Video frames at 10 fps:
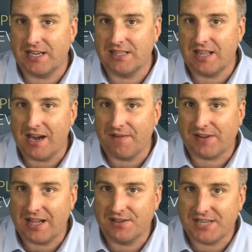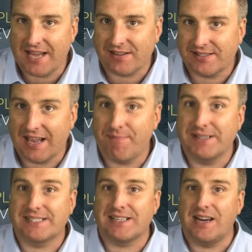a lot of college athletes have
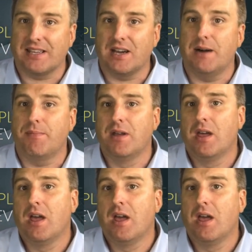been signing up